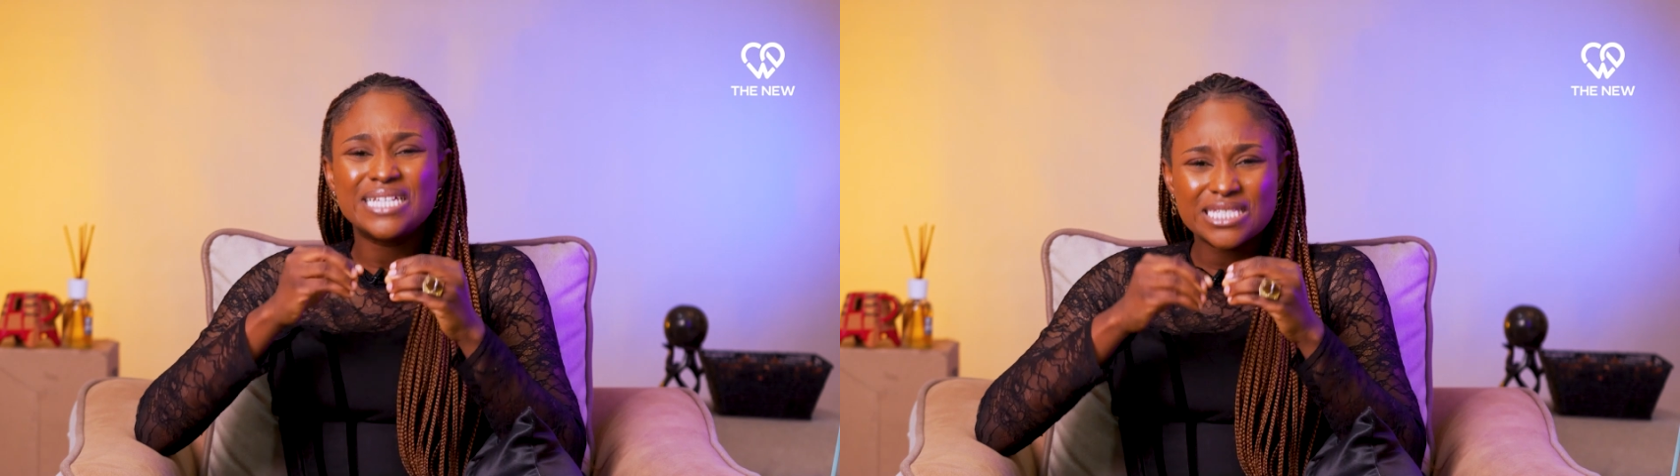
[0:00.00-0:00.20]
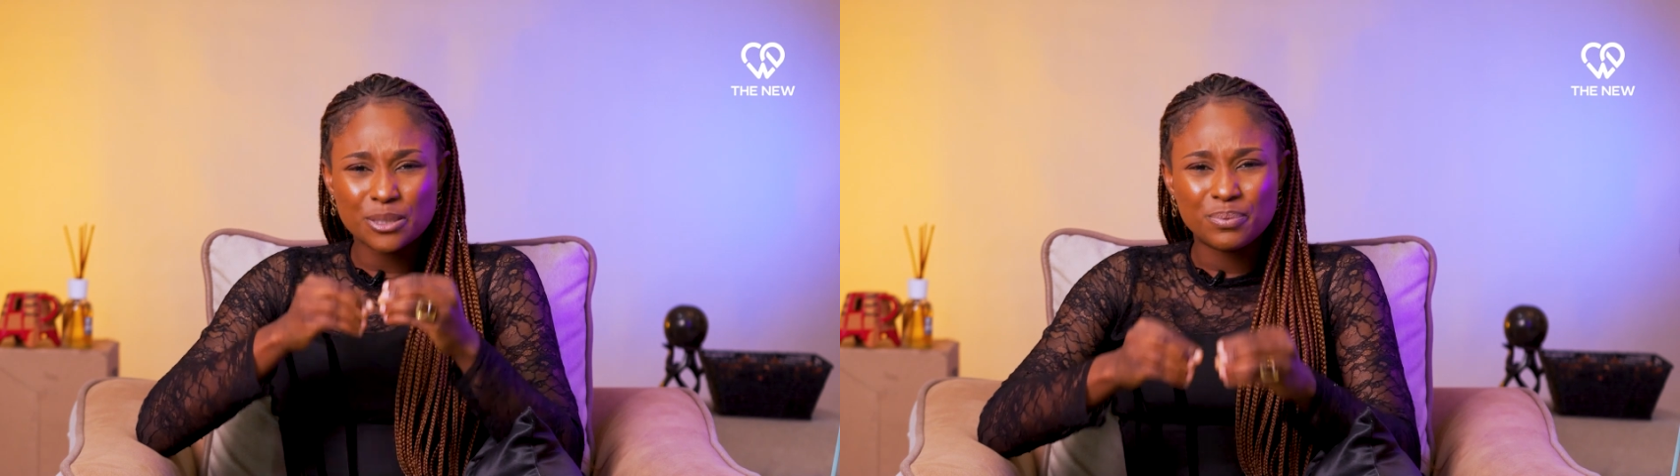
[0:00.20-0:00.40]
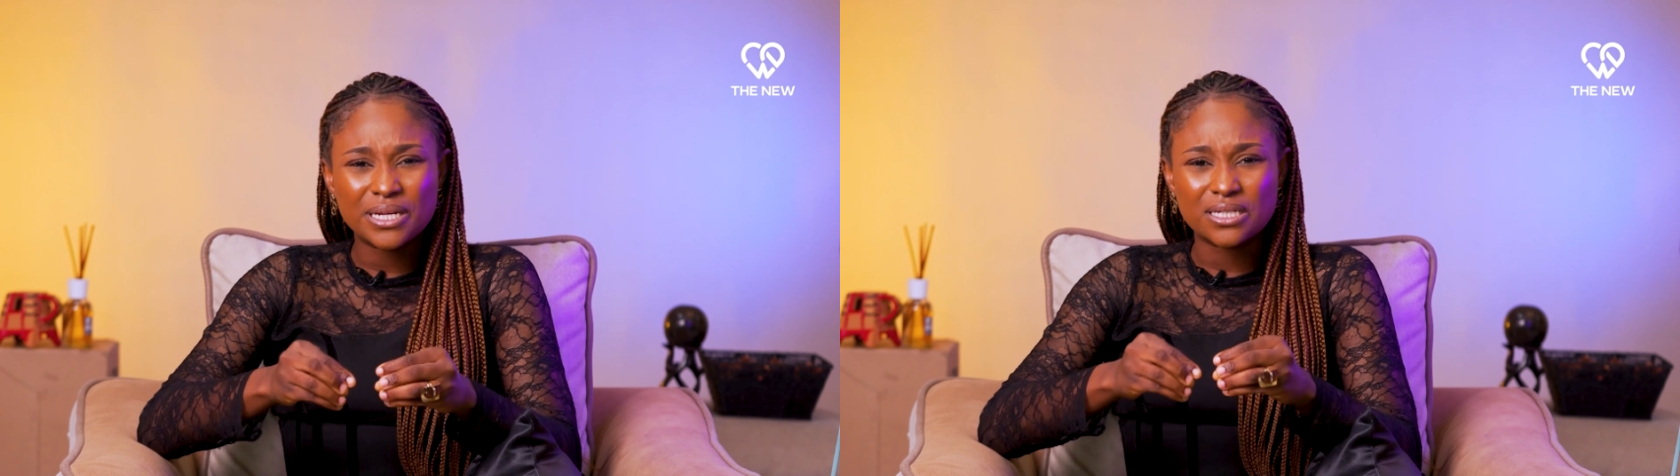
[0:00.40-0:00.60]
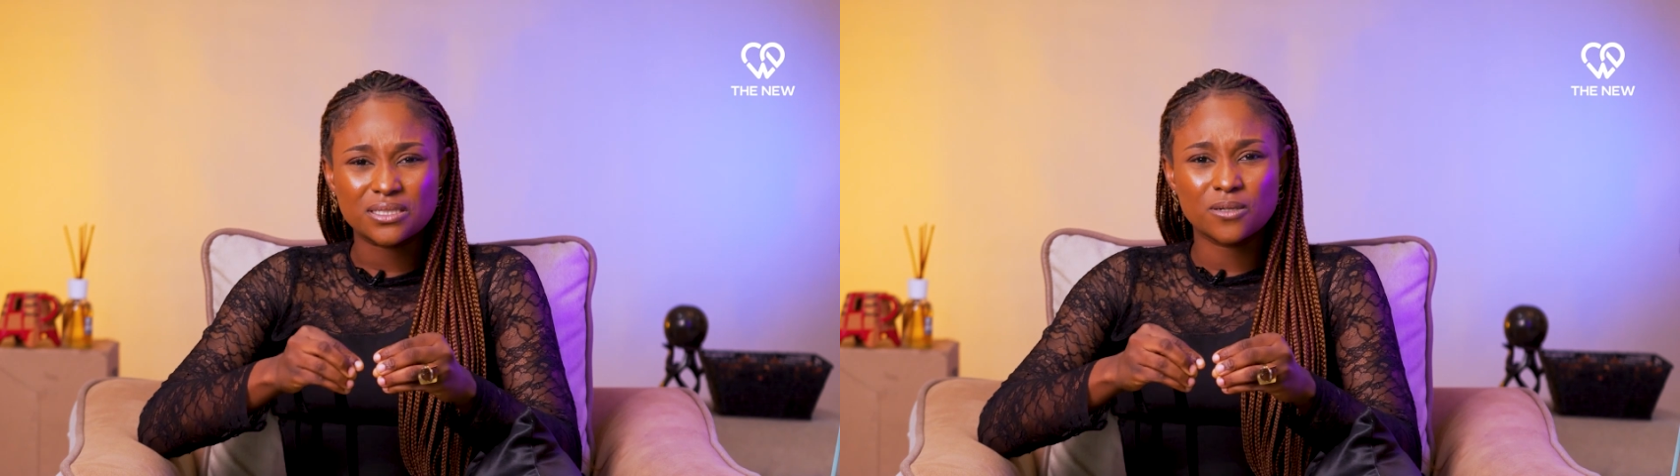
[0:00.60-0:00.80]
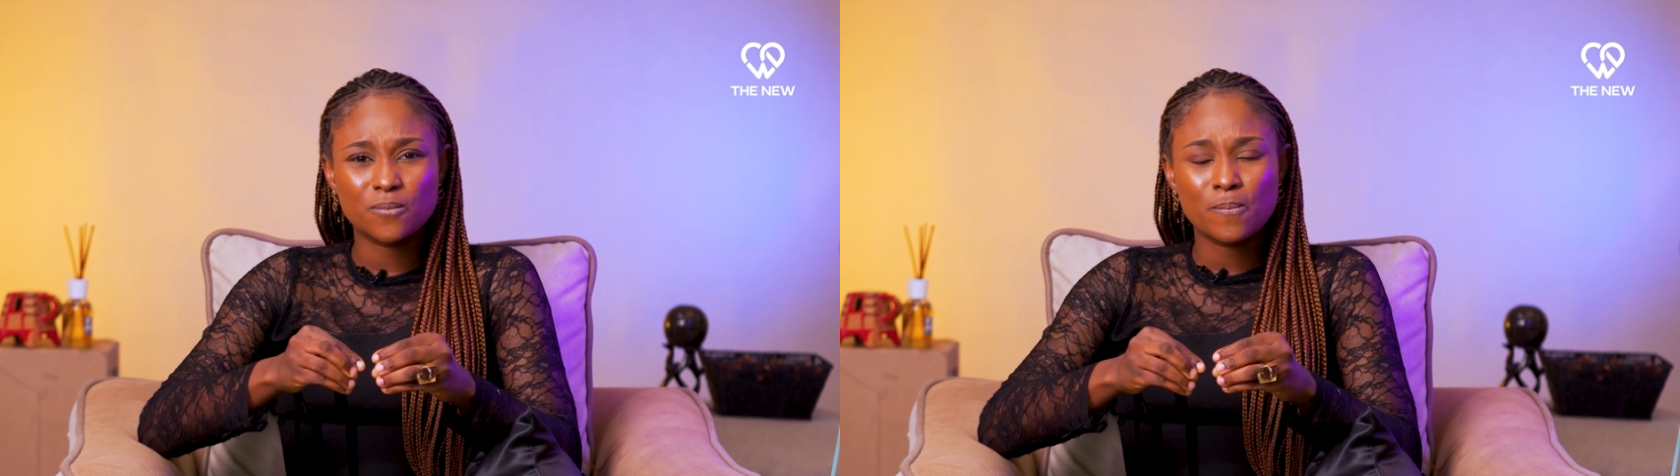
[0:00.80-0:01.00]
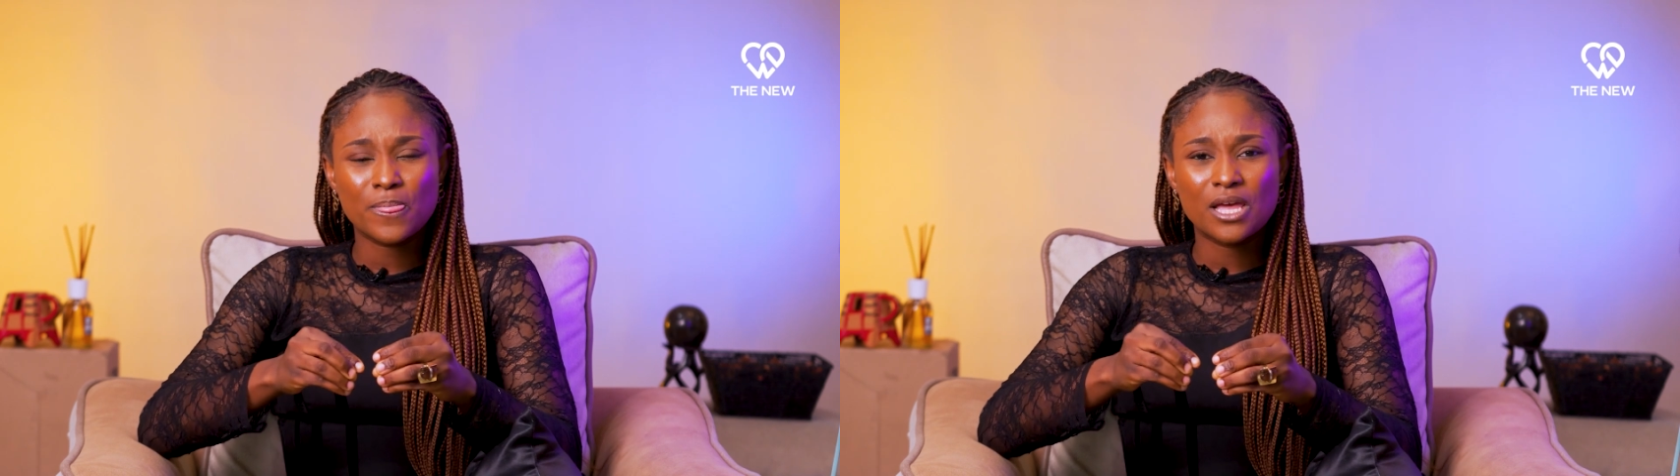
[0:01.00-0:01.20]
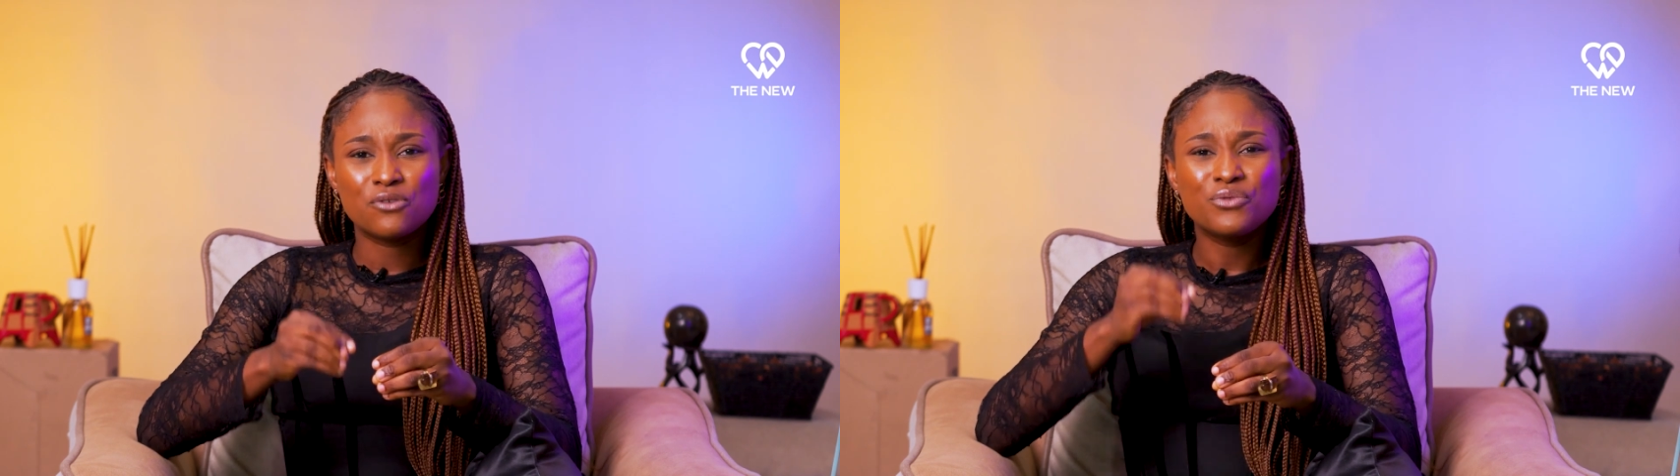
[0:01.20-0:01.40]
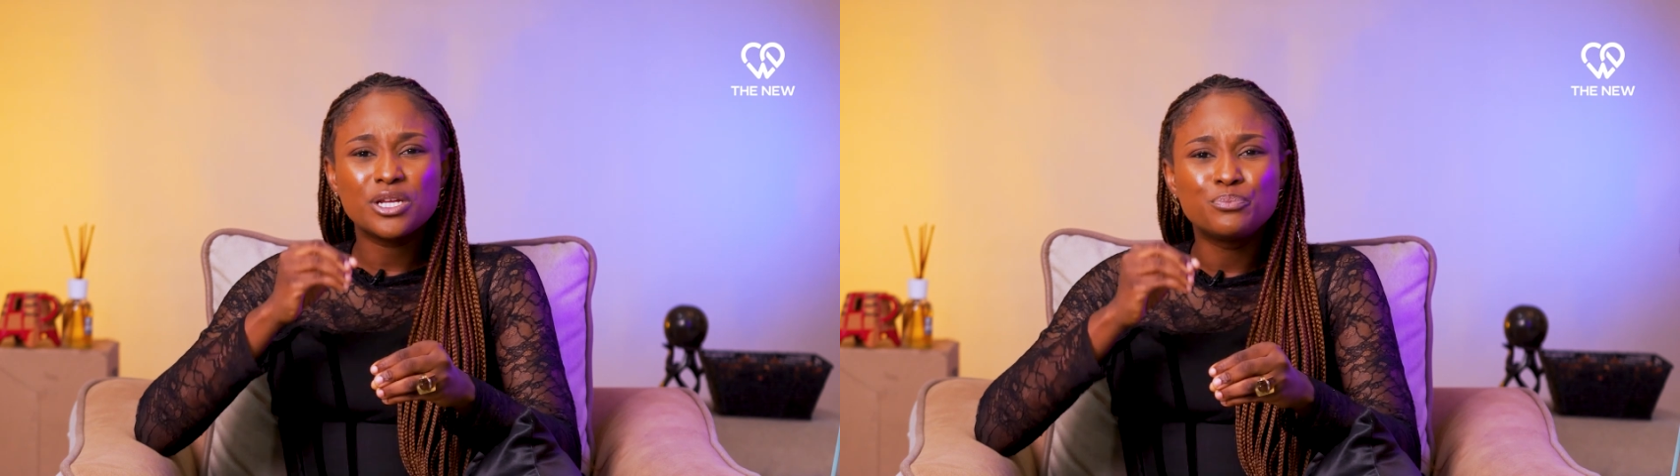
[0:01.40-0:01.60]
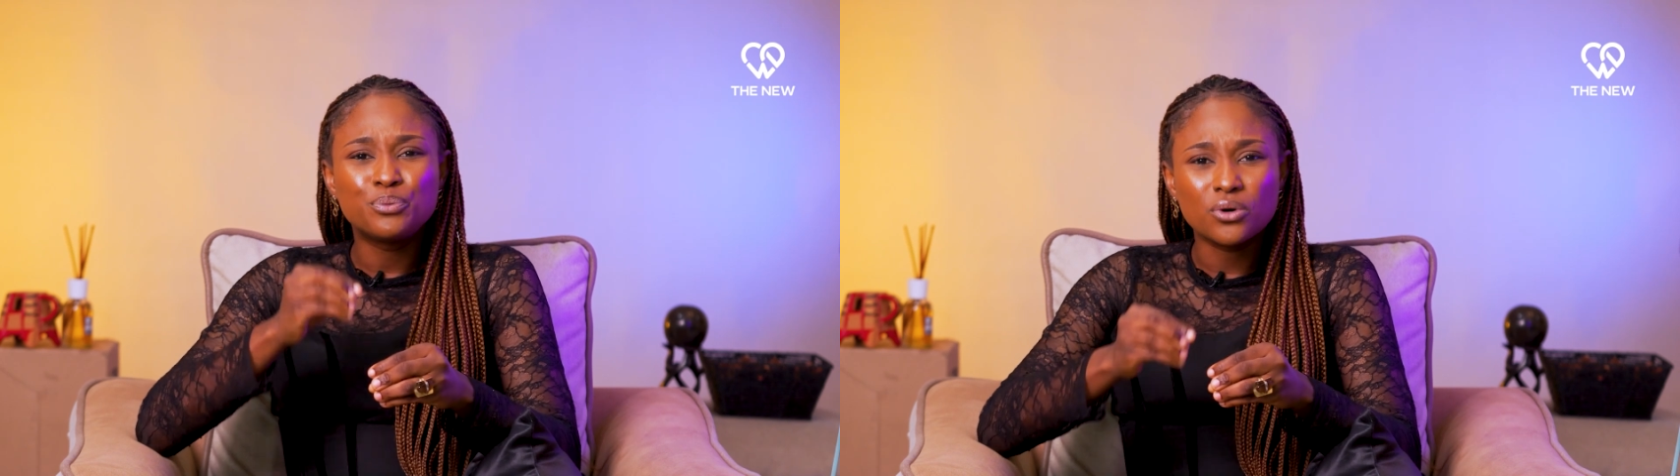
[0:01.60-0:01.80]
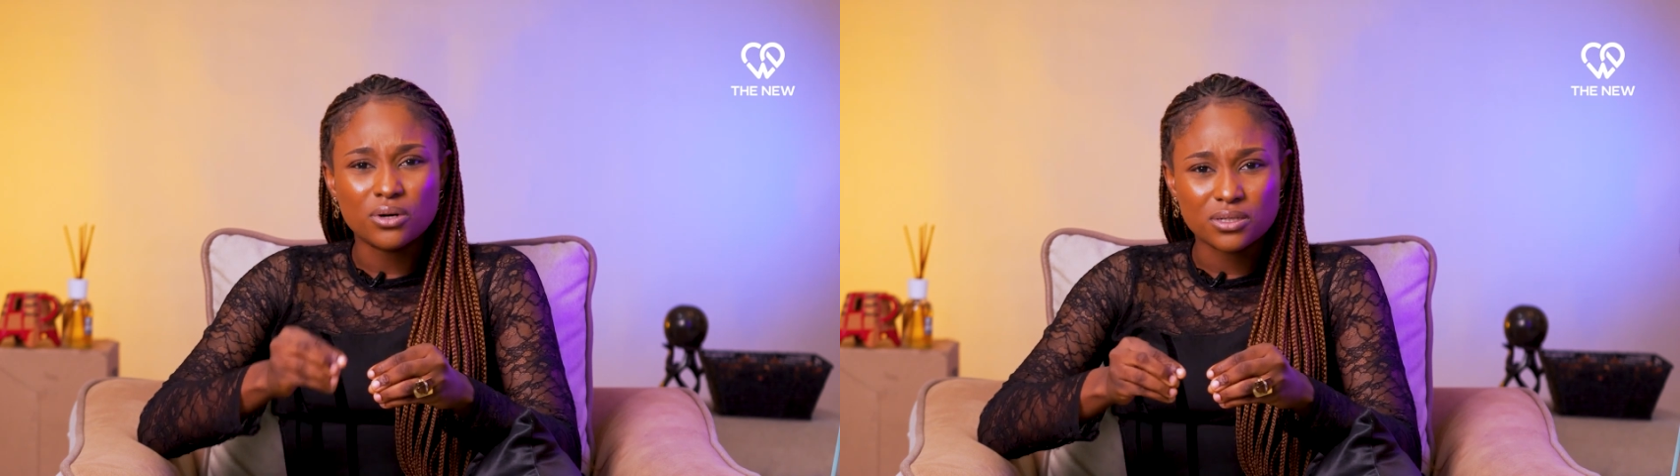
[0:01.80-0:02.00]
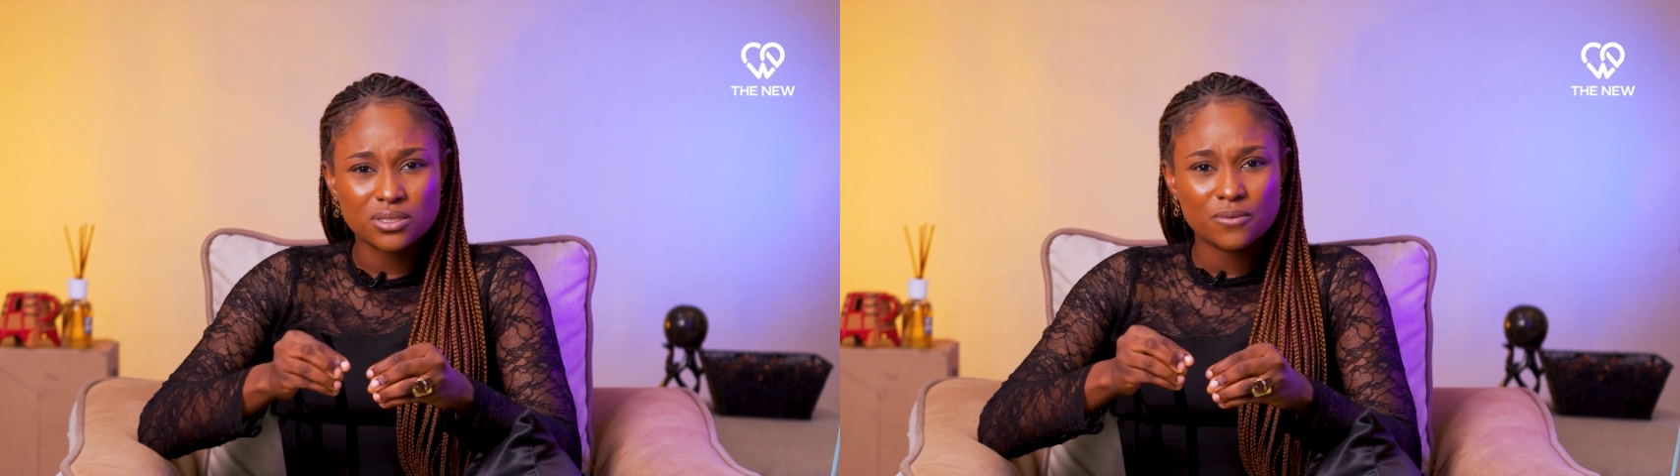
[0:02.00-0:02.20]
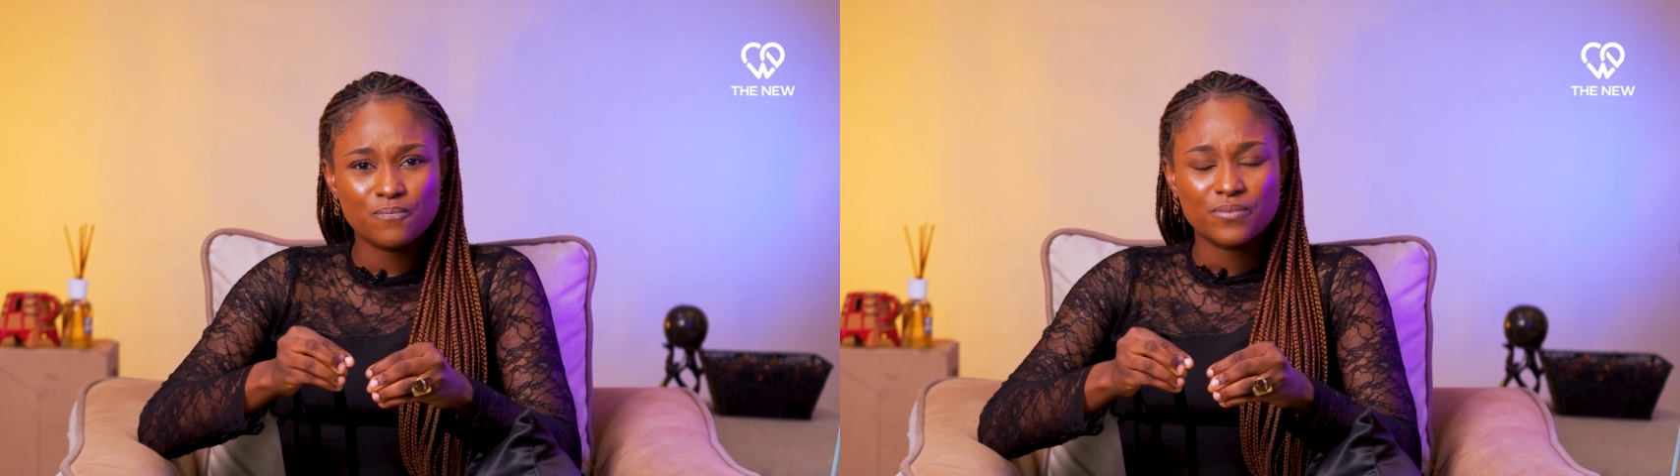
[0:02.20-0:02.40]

disciplined, read books.